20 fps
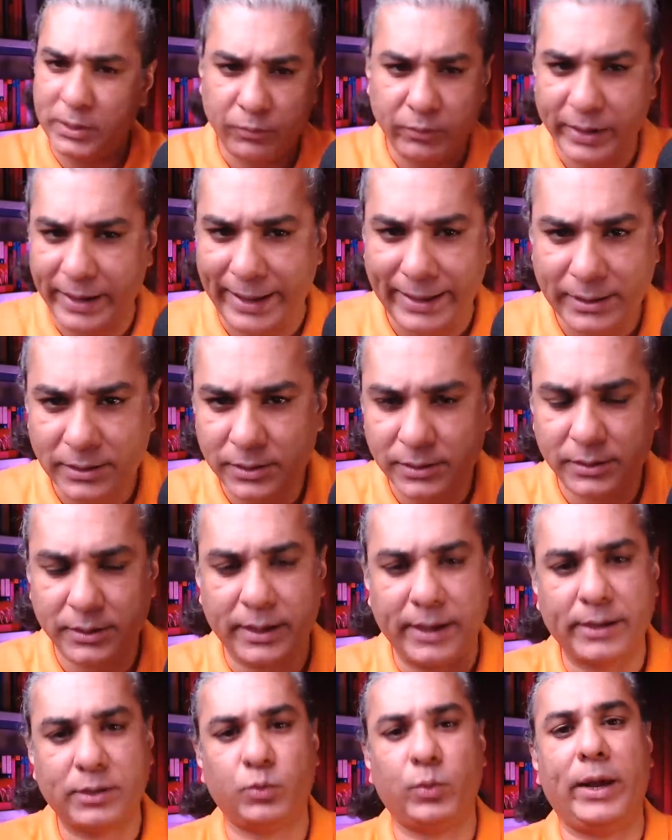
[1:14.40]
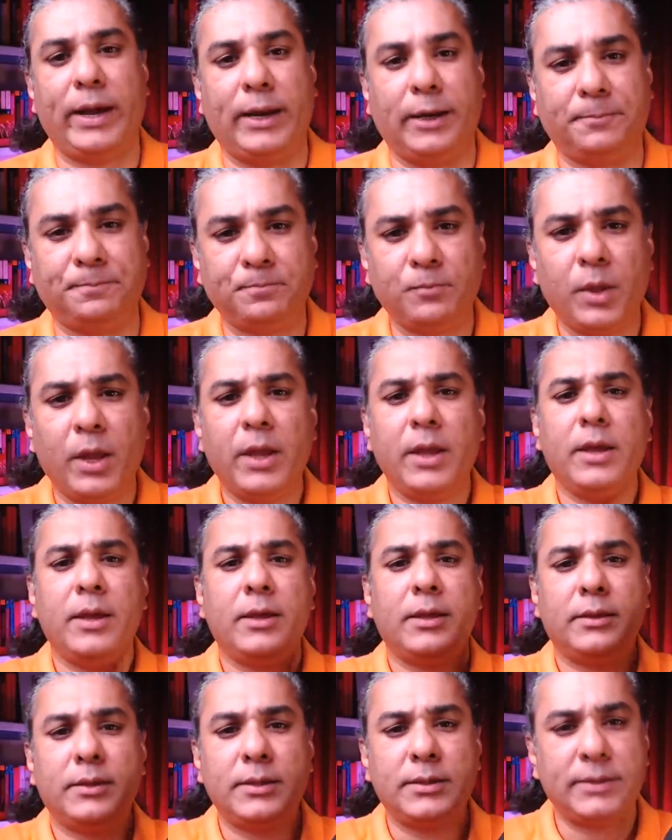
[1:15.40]
somewhere else as well.
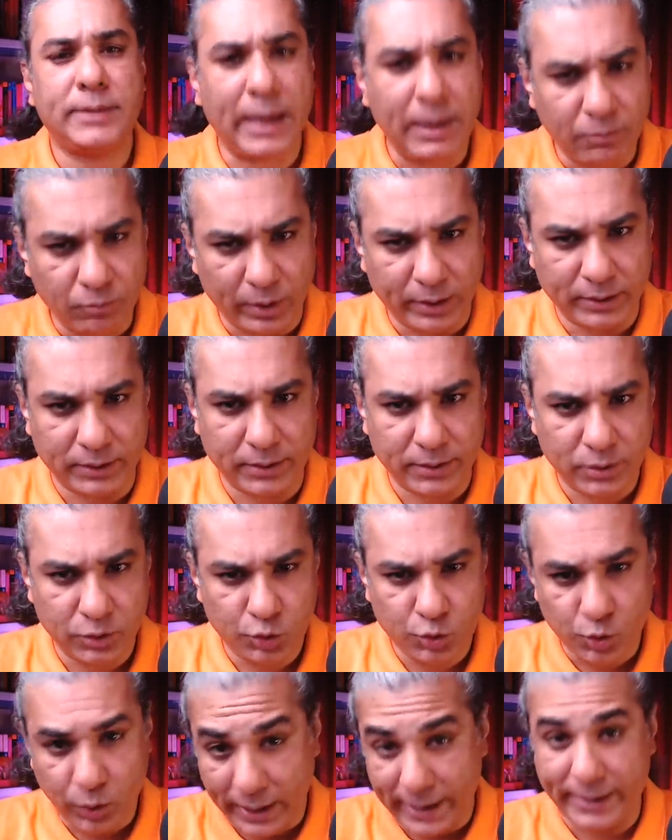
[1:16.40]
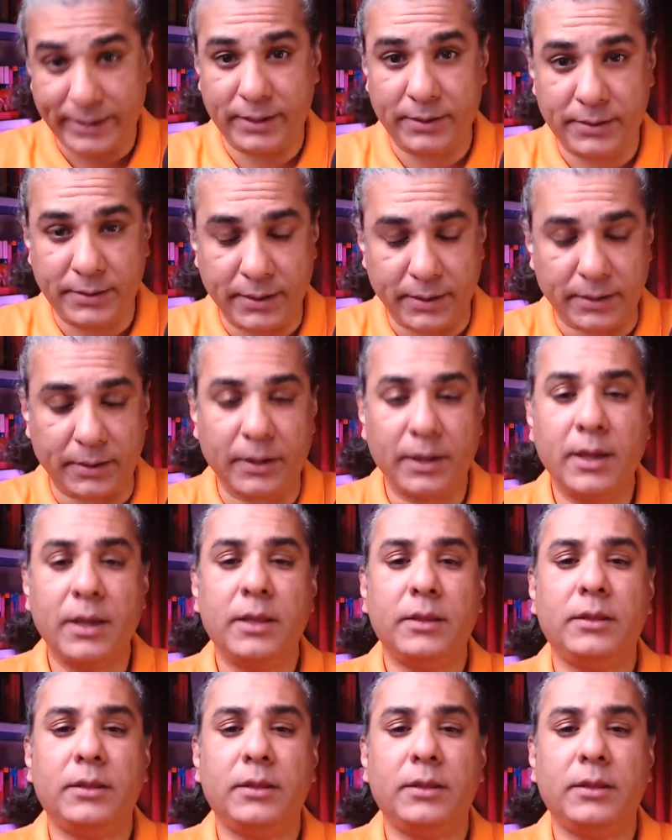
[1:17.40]
The same month, July this year,